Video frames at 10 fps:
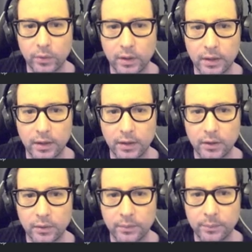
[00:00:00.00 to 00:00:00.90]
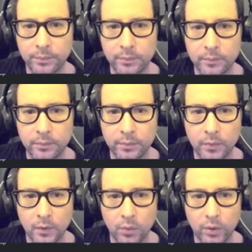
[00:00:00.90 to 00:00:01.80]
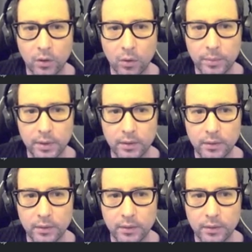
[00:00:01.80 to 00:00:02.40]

We click here, we copy